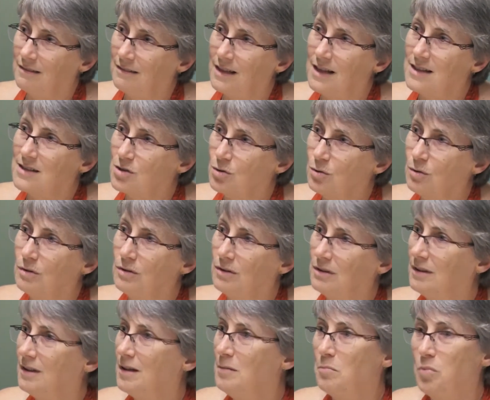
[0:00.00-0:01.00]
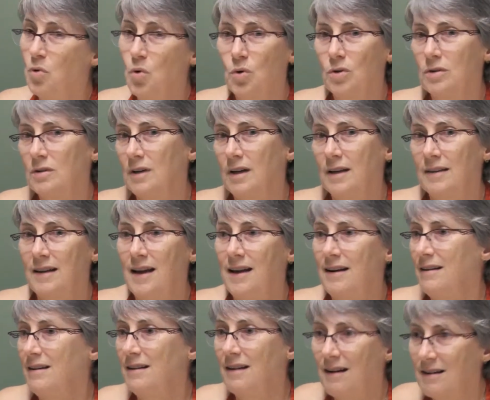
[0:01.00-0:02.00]
that's all important, and
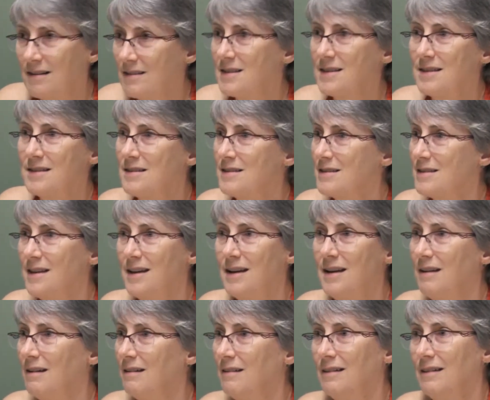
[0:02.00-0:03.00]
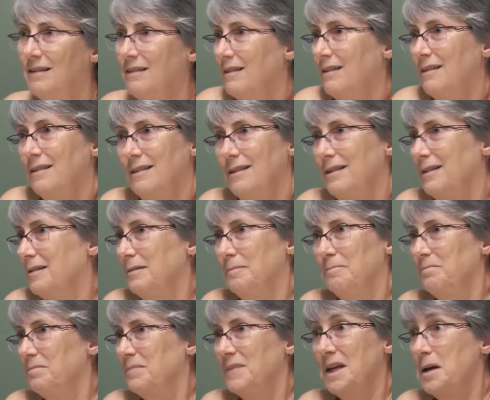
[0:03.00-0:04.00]
that enhances their
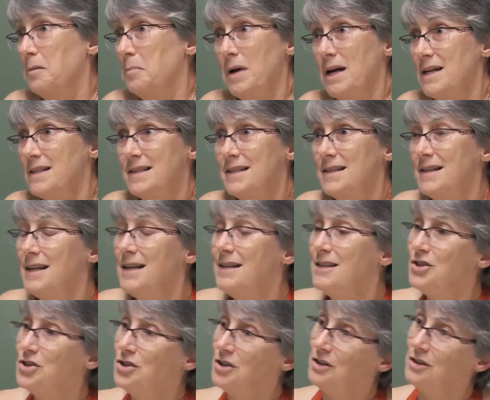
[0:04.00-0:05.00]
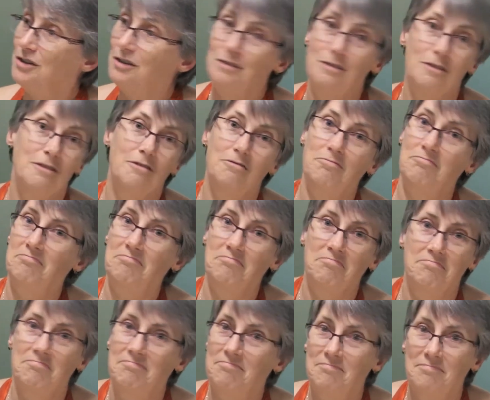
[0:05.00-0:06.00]
capacity to
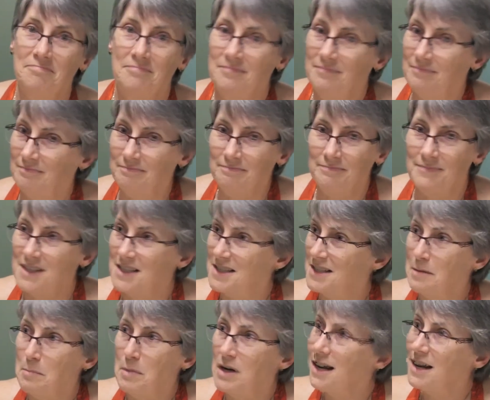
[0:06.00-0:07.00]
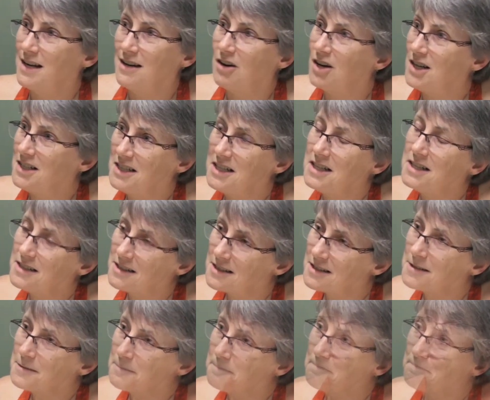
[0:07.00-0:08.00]
disseminate
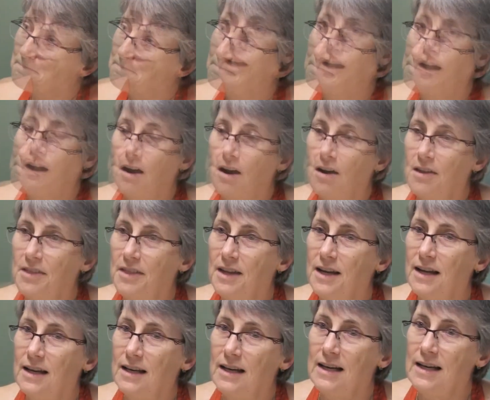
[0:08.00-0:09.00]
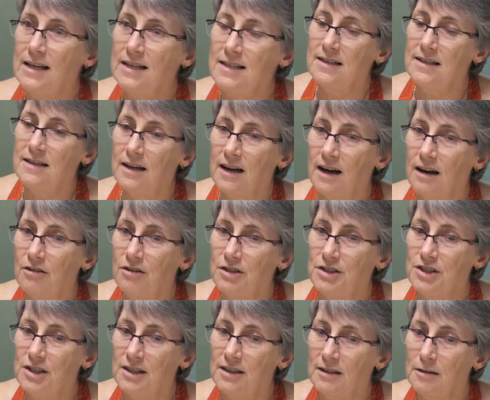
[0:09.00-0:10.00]
ideas. I think it
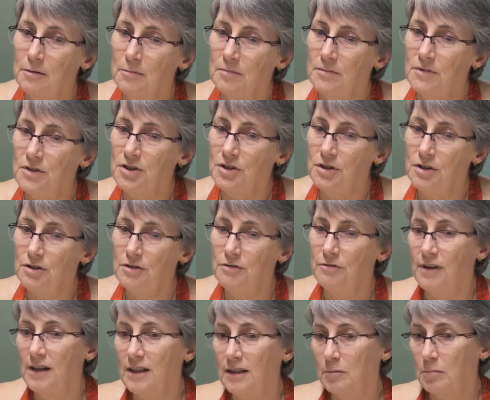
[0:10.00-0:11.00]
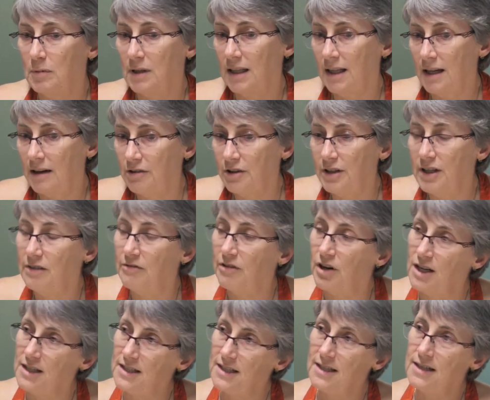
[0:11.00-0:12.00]
encouraging them to develop clarity of
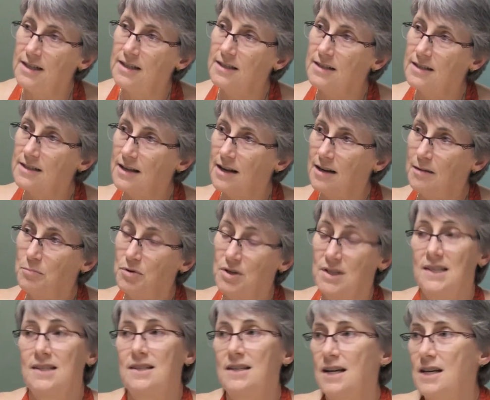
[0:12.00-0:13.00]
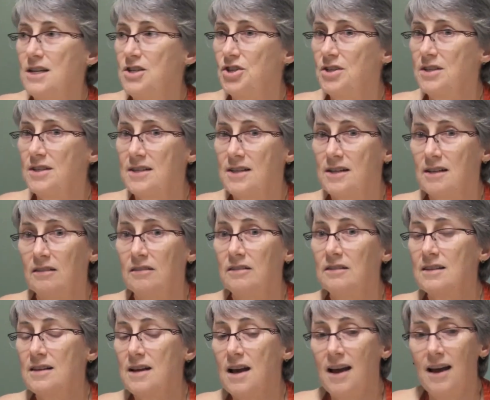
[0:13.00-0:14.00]
ideas and presentation
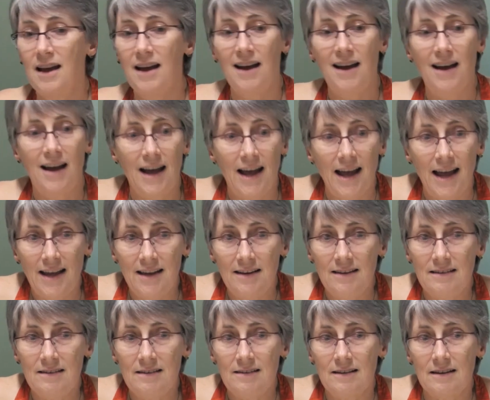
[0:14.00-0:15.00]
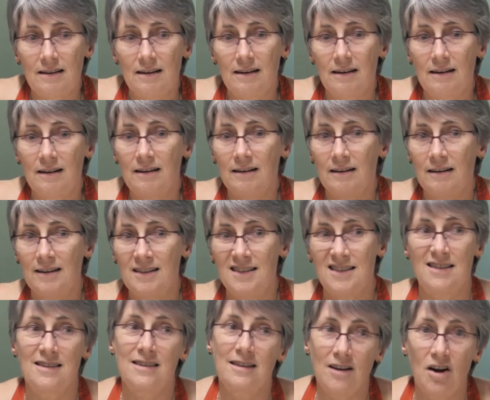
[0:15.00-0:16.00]
skills, and
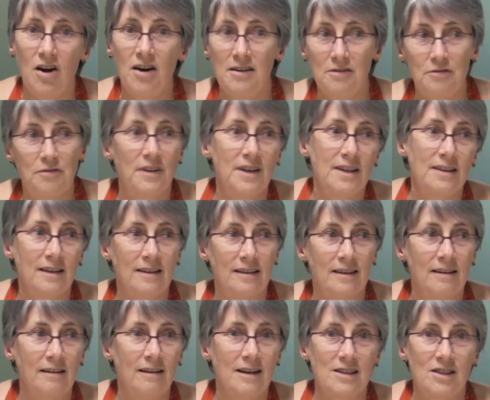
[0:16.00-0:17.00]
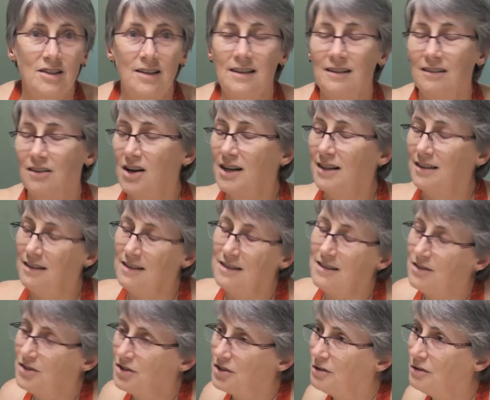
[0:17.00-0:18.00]
it's the kind of thing that they're actually likely
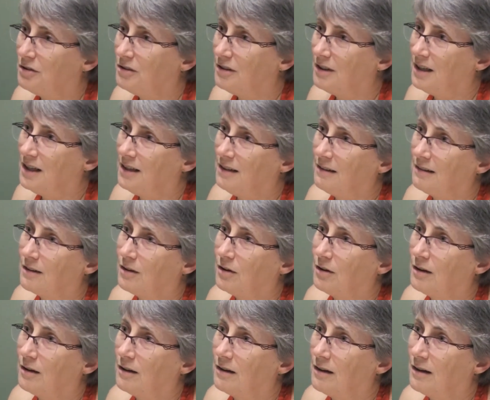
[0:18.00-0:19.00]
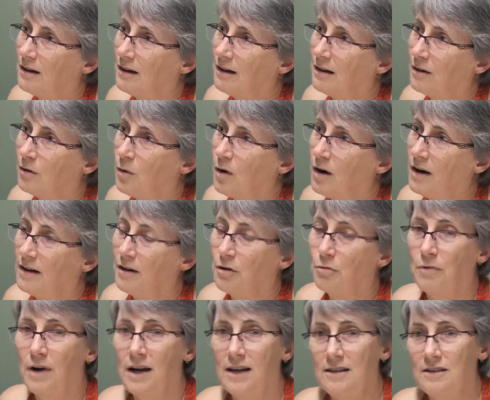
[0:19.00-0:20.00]
to do in quite a
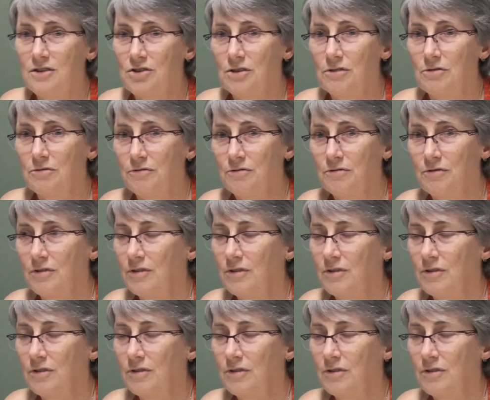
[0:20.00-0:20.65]
range of